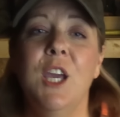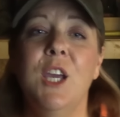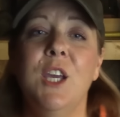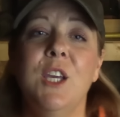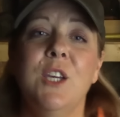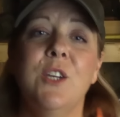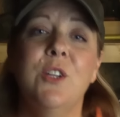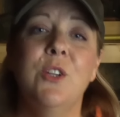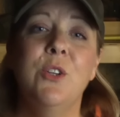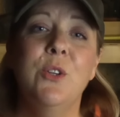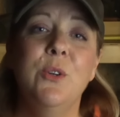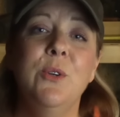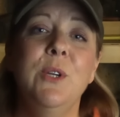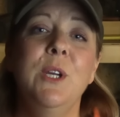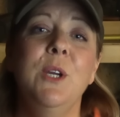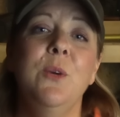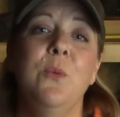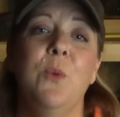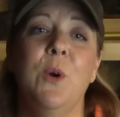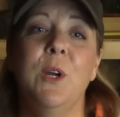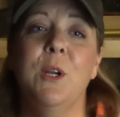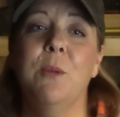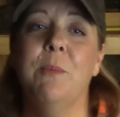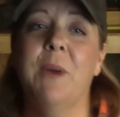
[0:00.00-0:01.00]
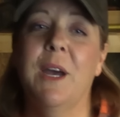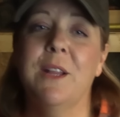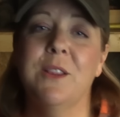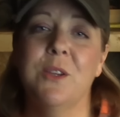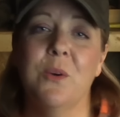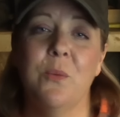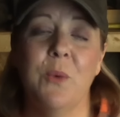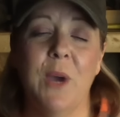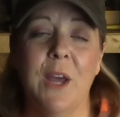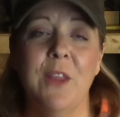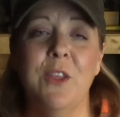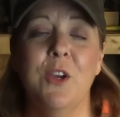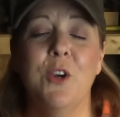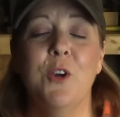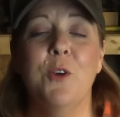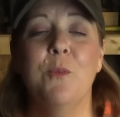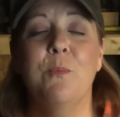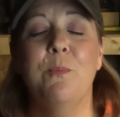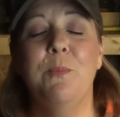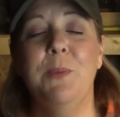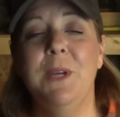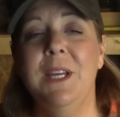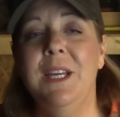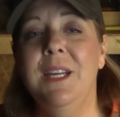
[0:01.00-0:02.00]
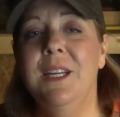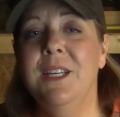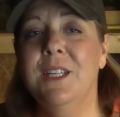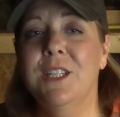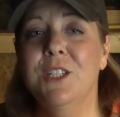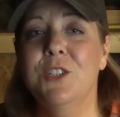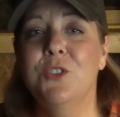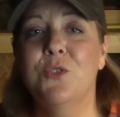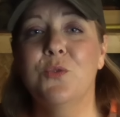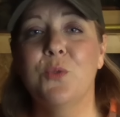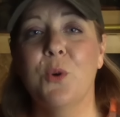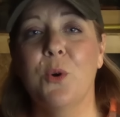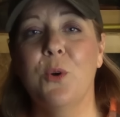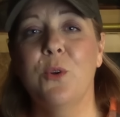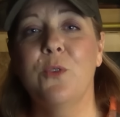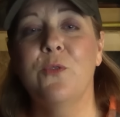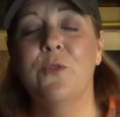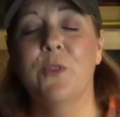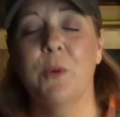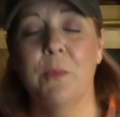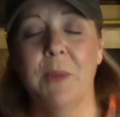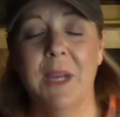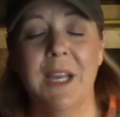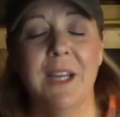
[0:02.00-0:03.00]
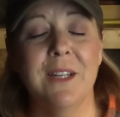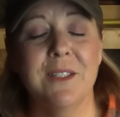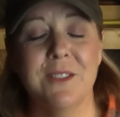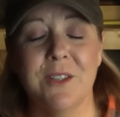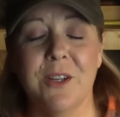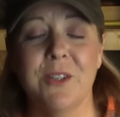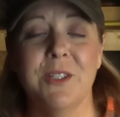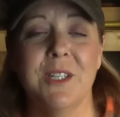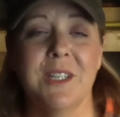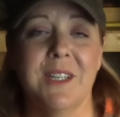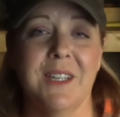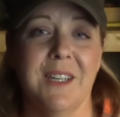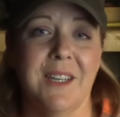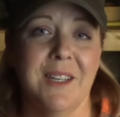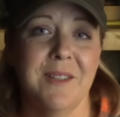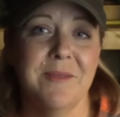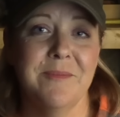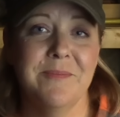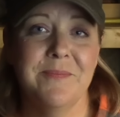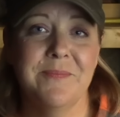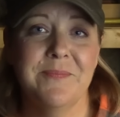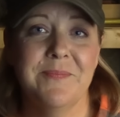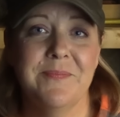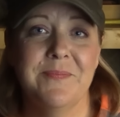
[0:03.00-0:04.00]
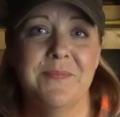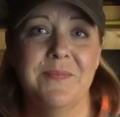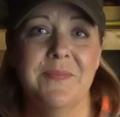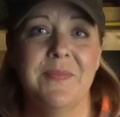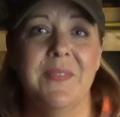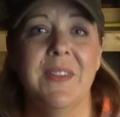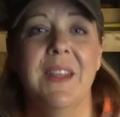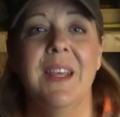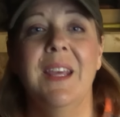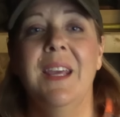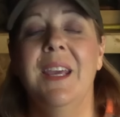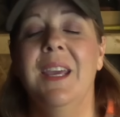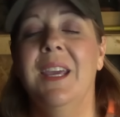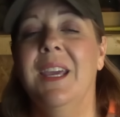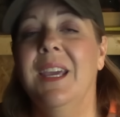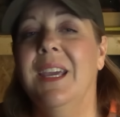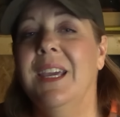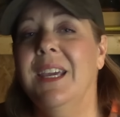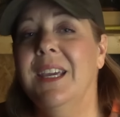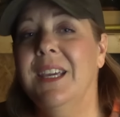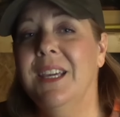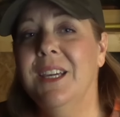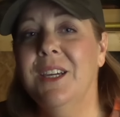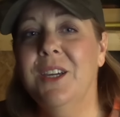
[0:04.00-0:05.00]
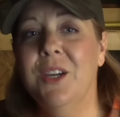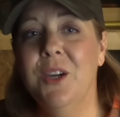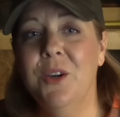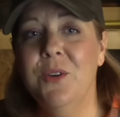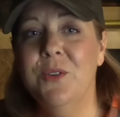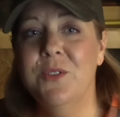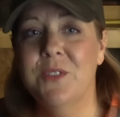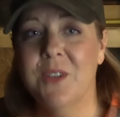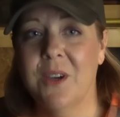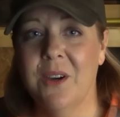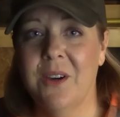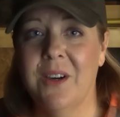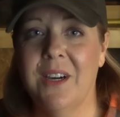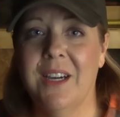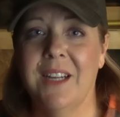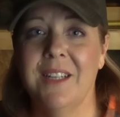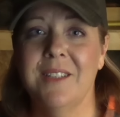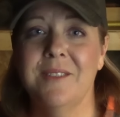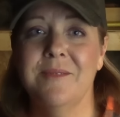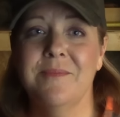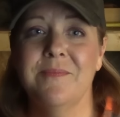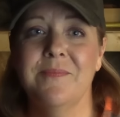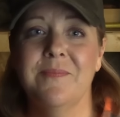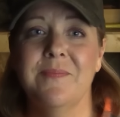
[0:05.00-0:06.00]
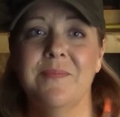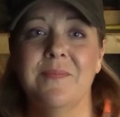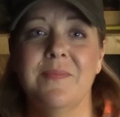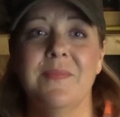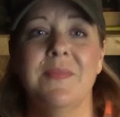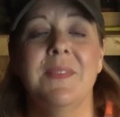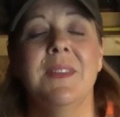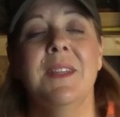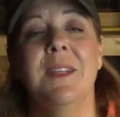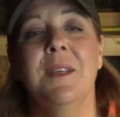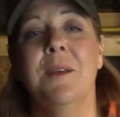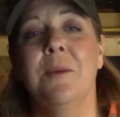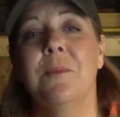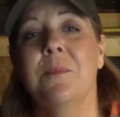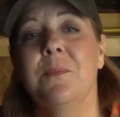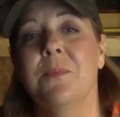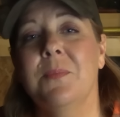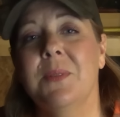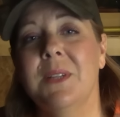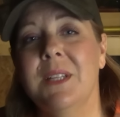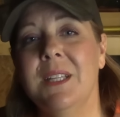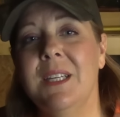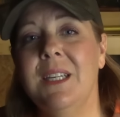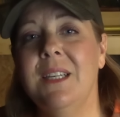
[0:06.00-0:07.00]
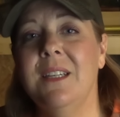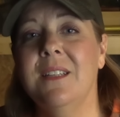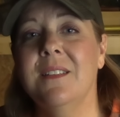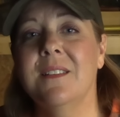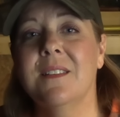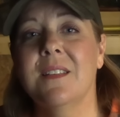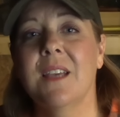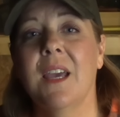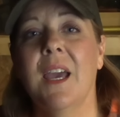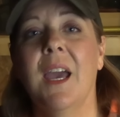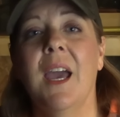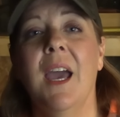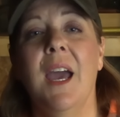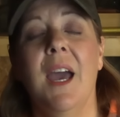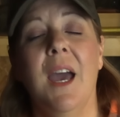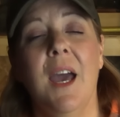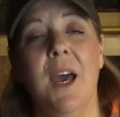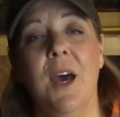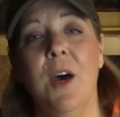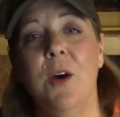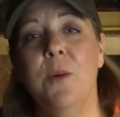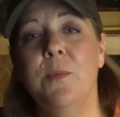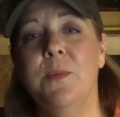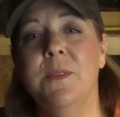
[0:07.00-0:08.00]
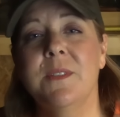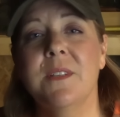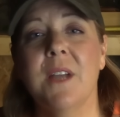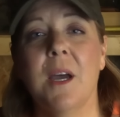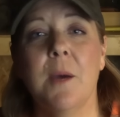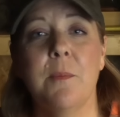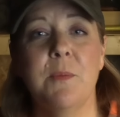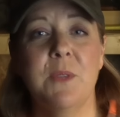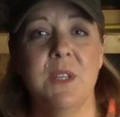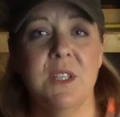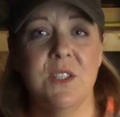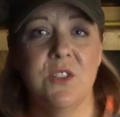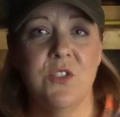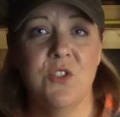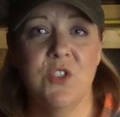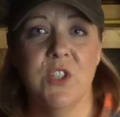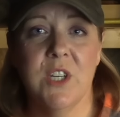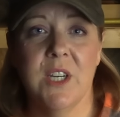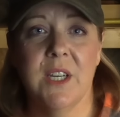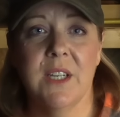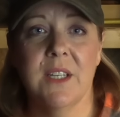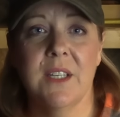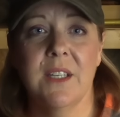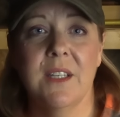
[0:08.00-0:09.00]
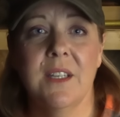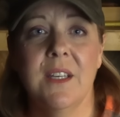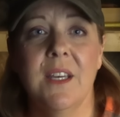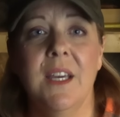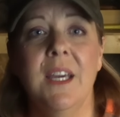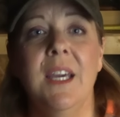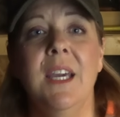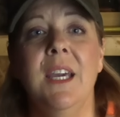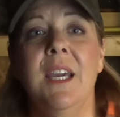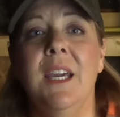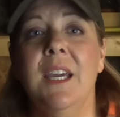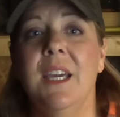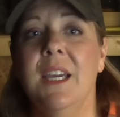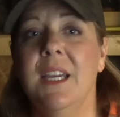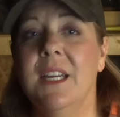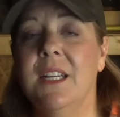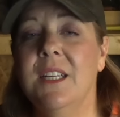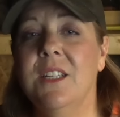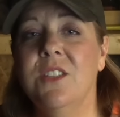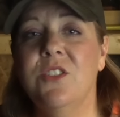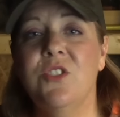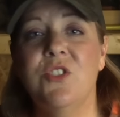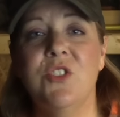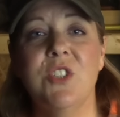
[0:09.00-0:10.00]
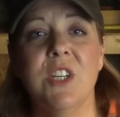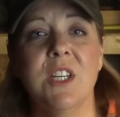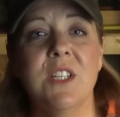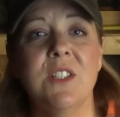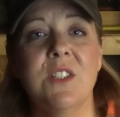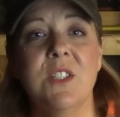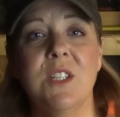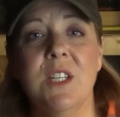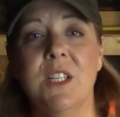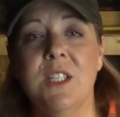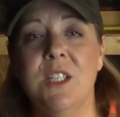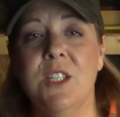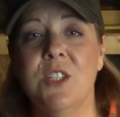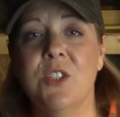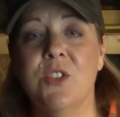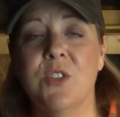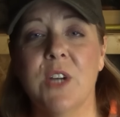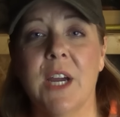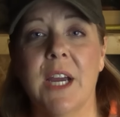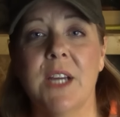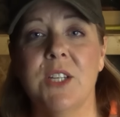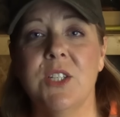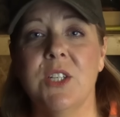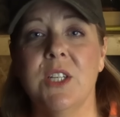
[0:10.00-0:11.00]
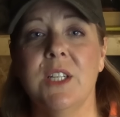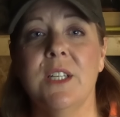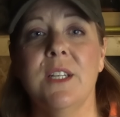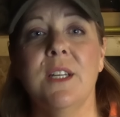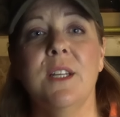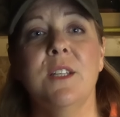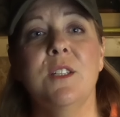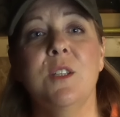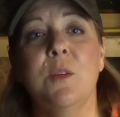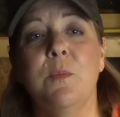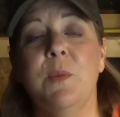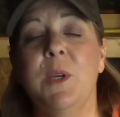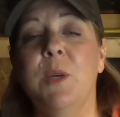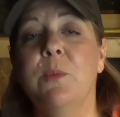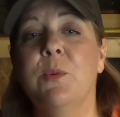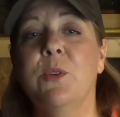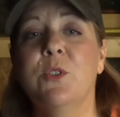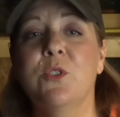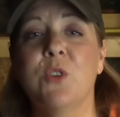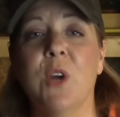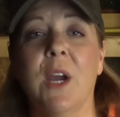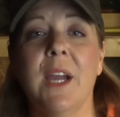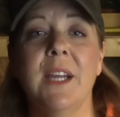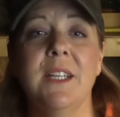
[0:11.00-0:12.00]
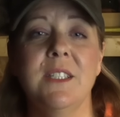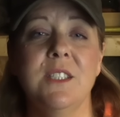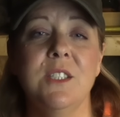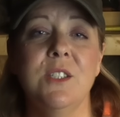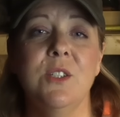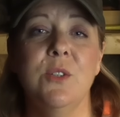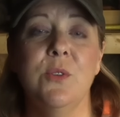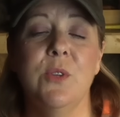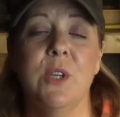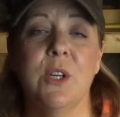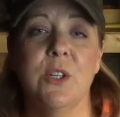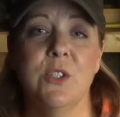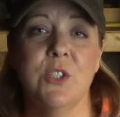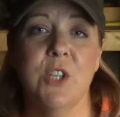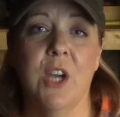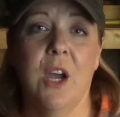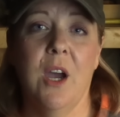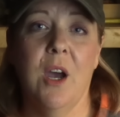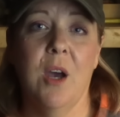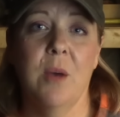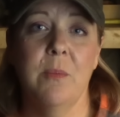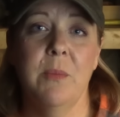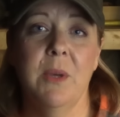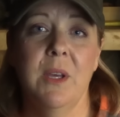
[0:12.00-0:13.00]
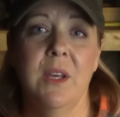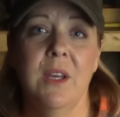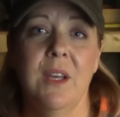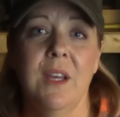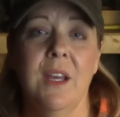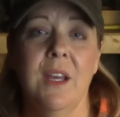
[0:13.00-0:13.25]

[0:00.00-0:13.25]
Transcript: including one about the weather being controlled from Antarctica. It goes on, "Please help stop this junk. It is just a distraction to people trying to do their job.